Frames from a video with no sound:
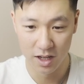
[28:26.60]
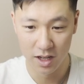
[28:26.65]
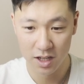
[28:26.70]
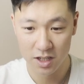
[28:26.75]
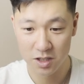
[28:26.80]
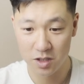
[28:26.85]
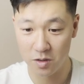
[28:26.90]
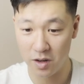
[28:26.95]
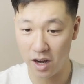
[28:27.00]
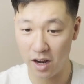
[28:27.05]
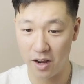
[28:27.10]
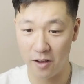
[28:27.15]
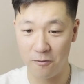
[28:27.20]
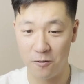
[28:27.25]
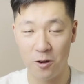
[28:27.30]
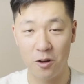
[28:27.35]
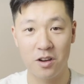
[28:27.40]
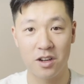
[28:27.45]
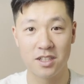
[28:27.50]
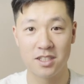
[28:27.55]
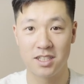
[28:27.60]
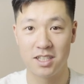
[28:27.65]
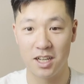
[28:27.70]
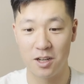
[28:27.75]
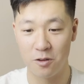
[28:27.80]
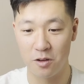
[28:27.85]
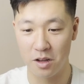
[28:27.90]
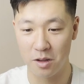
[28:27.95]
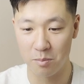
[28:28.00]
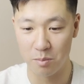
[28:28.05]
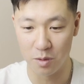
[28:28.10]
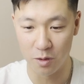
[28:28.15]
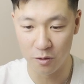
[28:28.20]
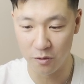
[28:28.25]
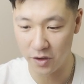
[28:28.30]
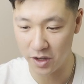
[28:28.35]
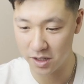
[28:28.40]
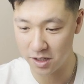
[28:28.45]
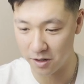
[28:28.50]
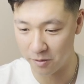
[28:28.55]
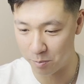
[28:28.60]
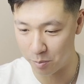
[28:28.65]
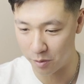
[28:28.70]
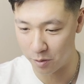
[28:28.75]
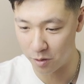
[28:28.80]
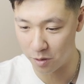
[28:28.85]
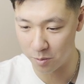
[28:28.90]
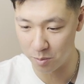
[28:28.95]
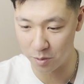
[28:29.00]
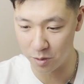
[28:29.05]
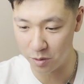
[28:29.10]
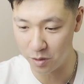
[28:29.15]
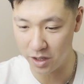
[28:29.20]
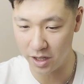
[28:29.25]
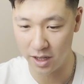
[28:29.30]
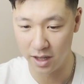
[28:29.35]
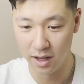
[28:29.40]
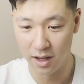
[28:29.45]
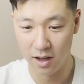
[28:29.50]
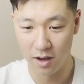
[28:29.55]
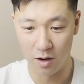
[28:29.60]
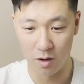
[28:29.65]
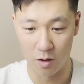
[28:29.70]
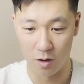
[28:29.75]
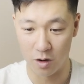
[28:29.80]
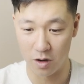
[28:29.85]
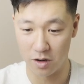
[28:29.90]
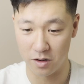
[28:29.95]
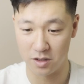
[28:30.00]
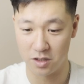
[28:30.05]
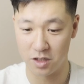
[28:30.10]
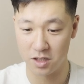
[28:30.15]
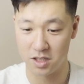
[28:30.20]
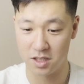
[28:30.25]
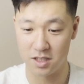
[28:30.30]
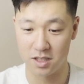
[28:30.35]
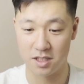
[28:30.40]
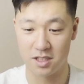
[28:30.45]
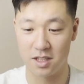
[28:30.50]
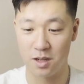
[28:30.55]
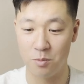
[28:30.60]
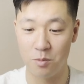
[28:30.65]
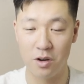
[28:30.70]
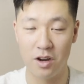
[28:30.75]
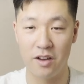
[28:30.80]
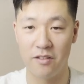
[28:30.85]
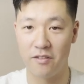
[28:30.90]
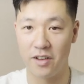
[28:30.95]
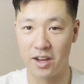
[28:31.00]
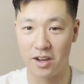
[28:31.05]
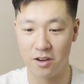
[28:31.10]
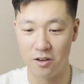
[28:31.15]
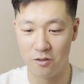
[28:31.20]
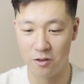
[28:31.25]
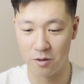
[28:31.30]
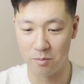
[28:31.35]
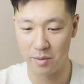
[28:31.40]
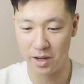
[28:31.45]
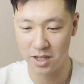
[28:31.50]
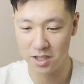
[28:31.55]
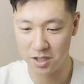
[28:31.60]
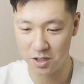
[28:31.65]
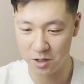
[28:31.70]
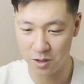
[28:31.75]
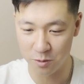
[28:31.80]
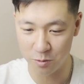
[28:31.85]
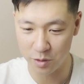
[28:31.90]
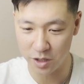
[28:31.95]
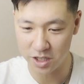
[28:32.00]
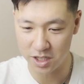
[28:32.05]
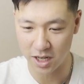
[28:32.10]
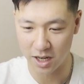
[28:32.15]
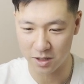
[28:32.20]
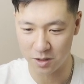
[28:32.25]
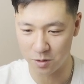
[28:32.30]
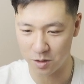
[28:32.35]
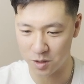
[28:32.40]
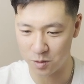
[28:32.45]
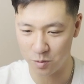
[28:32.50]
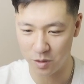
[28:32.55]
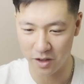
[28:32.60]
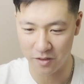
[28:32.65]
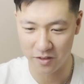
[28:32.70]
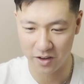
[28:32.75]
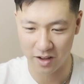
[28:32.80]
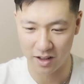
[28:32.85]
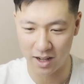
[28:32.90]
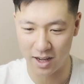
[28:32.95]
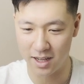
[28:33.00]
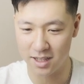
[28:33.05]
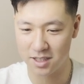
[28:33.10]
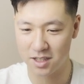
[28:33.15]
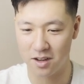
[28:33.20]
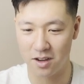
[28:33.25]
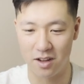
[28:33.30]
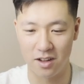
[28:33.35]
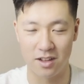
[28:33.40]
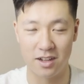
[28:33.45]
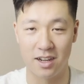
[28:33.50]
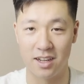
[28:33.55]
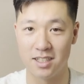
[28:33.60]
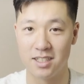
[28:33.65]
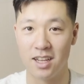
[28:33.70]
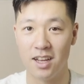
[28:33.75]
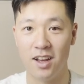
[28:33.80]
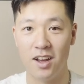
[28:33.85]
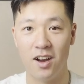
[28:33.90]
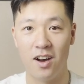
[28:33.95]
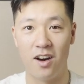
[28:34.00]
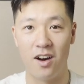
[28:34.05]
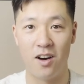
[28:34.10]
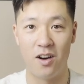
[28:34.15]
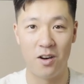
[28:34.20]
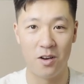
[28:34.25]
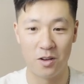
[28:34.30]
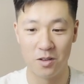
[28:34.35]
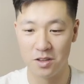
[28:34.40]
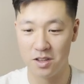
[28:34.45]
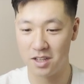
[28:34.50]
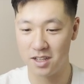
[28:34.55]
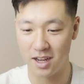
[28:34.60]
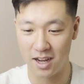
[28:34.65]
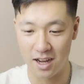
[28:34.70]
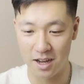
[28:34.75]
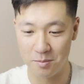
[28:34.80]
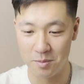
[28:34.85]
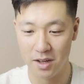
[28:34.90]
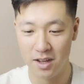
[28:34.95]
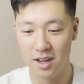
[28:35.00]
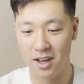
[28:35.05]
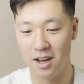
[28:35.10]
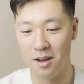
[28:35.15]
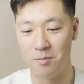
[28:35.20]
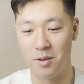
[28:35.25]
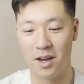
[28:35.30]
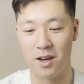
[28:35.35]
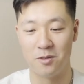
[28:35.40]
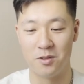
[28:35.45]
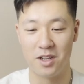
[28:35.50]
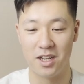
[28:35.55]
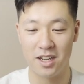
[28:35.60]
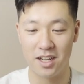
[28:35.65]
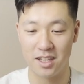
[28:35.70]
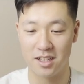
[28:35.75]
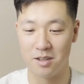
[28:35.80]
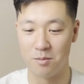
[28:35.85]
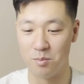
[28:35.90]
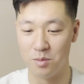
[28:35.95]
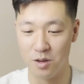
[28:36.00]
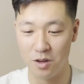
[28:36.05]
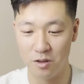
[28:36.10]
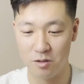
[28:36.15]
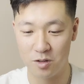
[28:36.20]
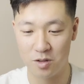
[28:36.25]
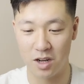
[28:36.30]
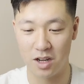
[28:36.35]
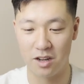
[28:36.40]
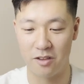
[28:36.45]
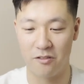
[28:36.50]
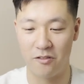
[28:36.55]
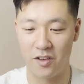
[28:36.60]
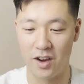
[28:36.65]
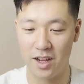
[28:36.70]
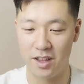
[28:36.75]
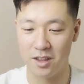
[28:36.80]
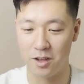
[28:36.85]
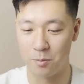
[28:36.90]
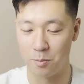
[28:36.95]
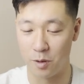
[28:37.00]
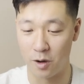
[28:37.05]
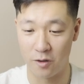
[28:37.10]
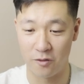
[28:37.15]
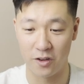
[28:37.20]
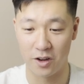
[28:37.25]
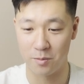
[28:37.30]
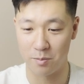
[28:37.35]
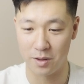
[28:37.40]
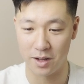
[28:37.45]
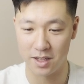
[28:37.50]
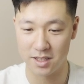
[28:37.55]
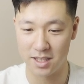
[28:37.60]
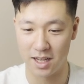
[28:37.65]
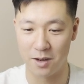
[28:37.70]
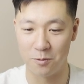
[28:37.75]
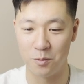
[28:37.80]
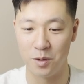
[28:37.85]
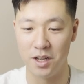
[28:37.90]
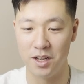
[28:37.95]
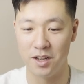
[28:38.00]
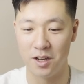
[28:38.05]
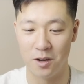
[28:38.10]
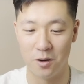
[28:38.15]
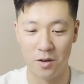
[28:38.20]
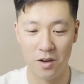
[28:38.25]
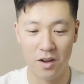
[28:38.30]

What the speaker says: So now if you're considering moving to Port Moody or just somewhere in Vancouver, make sure you reach out to us. We have clients calling us all the time about needing to move, trying to find their perfect place, and we know